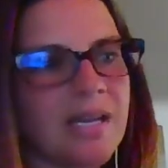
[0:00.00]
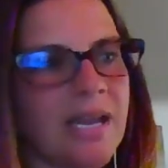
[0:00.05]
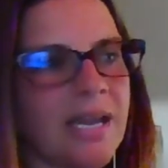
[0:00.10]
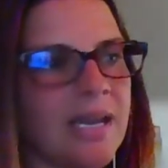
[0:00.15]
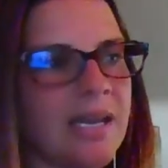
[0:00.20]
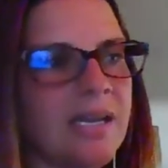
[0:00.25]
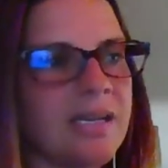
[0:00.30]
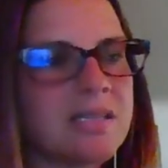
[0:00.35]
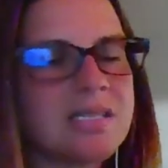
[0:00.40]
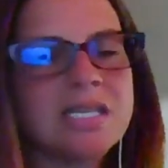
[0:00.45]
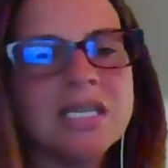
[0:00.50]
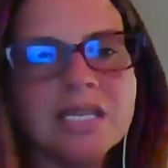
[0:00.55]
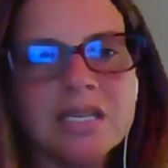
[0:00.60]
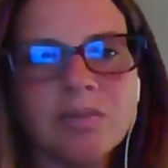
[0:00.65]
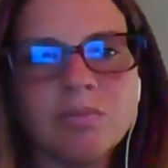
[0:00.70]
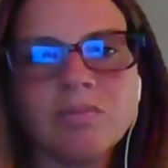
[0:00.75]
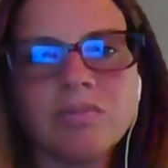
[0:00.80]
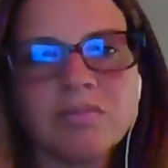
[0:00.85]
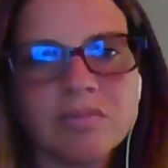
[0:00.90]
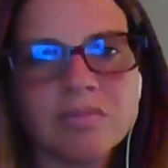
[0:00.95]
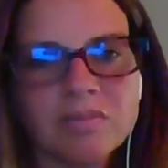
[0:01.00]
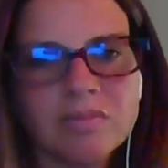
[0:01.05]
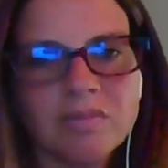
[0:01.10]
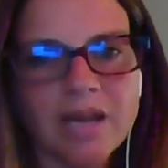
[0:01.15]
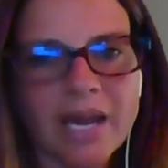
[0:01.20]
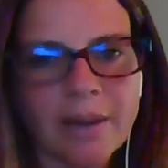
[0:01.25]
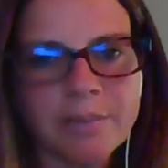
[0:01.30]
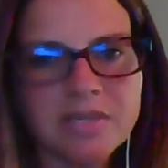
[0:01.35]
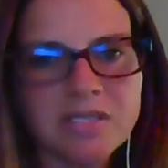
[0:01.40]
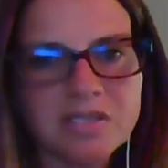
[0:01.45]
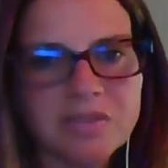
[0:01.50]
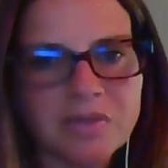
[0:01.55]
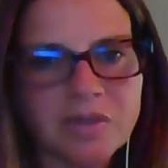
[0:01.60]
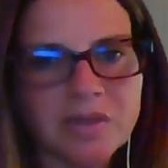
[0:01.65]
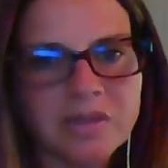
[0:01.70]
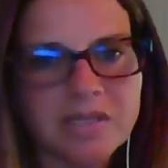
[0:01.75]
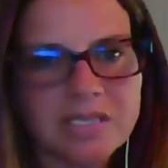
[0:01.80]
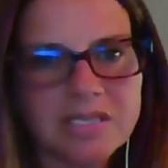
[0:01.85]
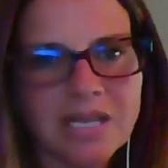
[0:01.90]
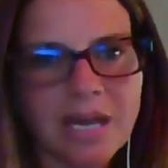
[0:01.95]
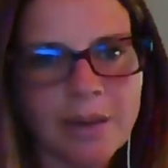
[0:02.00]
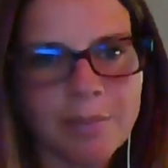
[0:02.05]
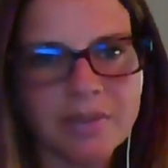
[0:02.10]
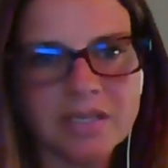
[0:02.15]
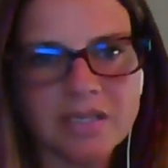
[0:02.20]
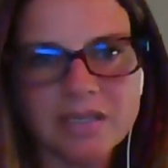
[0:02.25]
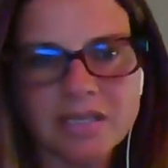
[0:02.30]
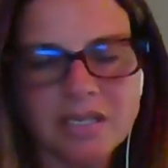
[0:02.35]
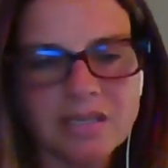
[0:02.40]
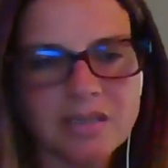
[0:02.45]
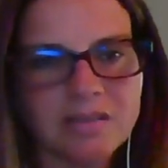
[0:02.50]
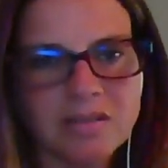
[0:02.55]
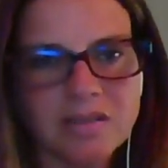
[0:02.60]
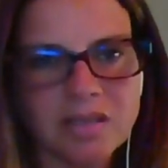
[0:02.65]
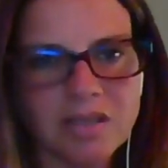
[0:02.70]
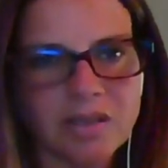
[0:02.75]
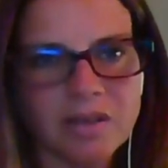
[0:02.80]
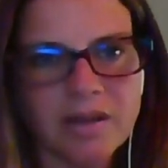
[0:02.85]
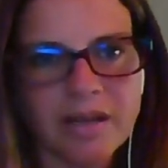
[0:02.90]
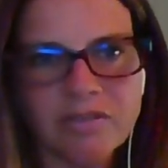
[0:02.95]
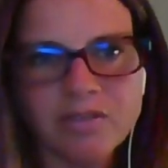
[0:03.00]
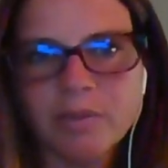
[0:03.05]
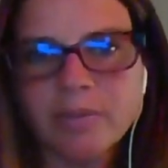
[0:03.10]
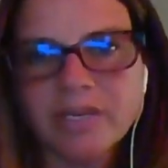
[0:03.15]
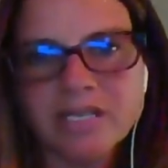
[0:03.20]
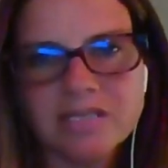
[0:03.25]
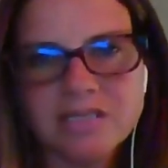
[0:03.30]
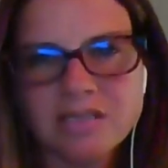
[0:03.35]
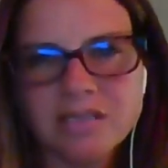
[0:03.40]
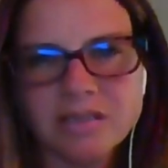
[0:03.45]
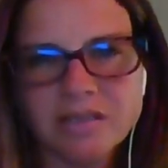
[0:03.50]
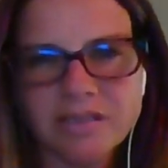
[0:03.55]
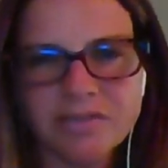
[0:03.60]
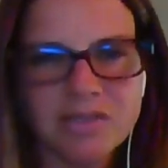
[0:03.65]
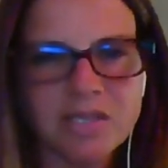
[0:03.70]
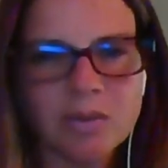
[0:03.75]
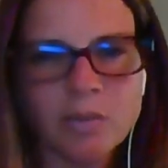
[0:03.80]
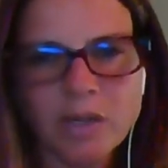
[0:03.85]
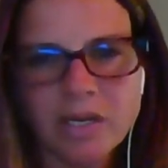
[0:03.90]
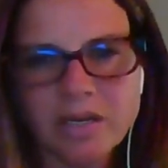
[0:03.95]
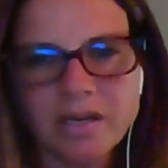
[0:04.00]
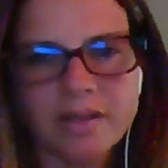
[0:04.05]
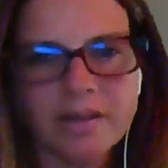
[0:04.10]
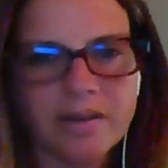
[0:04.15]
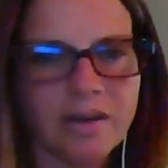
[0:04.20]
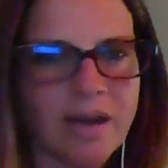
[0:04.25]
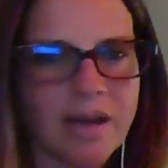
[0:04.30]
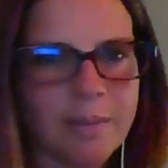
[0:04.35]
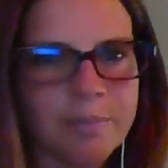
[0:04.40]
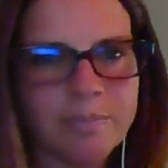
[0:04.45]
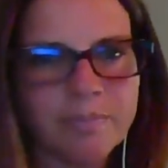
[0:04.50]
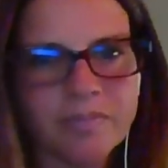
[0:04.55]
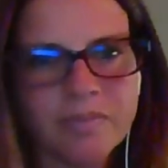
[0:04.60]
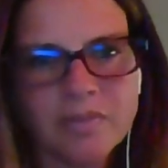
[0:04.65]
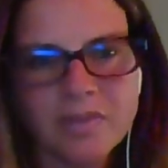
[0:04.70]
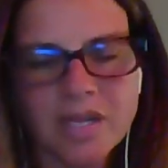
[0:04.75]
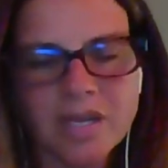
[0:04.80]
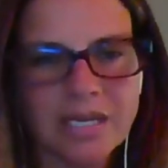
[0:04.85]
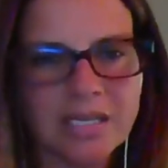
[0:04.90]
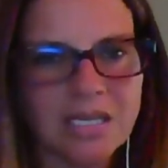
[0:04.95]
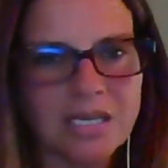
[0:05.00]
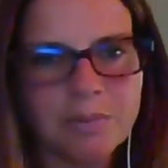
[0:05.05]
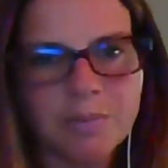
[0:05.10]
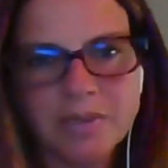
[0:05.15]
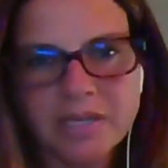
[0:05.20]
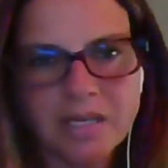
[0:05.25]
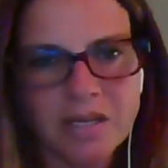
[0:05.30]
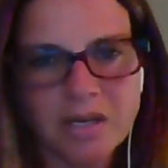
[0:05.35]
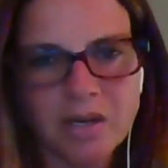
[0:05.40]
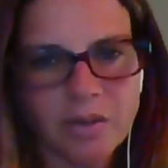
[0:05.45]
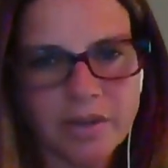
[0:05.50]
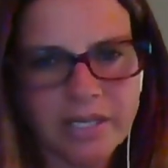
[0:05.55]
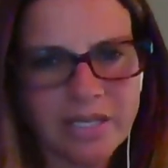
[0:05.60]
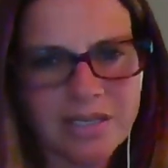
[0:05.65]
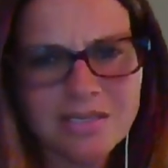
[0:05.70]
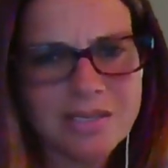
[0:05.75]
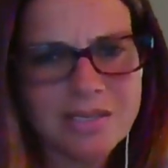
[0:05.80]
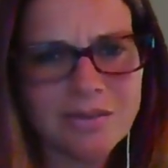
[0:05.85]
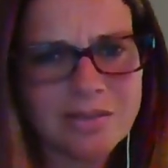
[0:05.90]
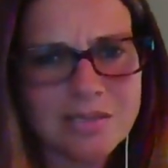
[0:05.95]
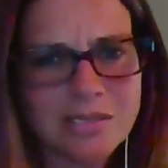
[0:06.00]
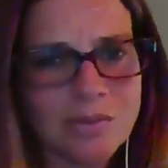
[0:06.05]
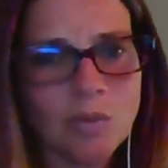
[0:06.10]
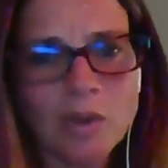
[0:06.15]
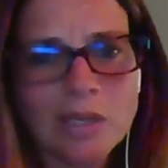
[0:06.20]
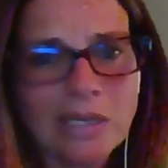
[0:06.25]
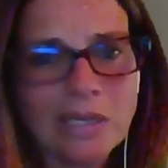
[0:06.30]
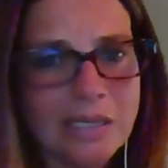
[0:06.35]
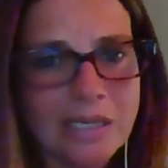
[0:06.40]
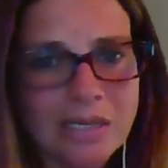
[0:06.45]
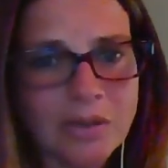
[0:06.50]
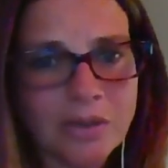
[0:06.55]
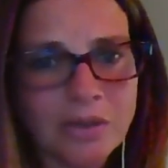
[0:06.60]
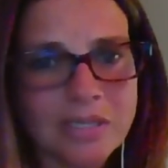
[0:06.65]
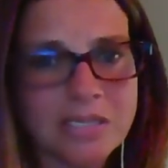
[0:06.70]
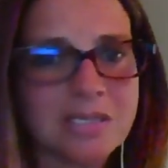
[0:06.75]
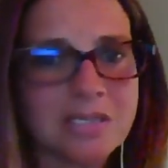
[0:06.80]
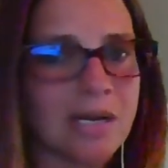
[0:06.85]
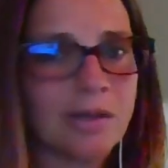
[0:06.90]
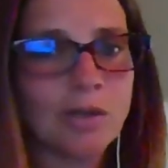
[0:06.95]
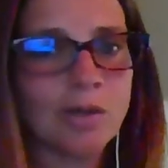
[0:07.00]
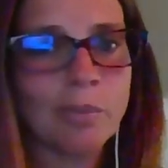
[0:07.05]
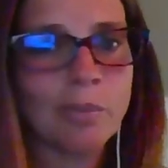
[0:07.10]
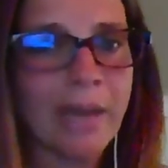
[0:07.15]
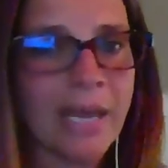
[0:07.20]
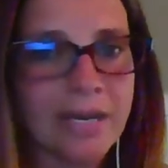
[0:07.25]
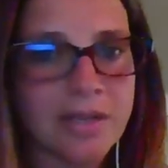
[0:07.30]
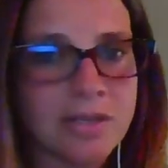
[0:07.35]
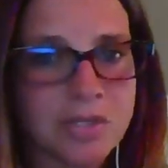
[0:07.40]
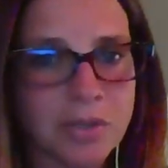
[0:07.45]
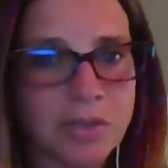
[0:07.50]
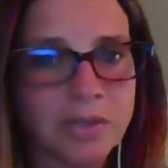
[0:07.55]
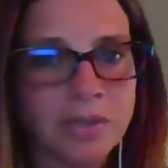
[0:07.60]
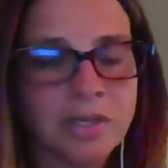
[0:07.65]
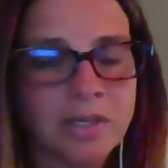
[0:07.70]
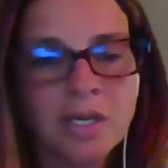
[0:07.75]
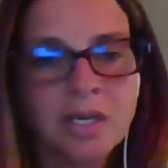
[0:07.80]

a team atmosphere that's happening, that, you know, everybody's lifting one another up and keeping it going. Because there isn't one leader. It's not your manager.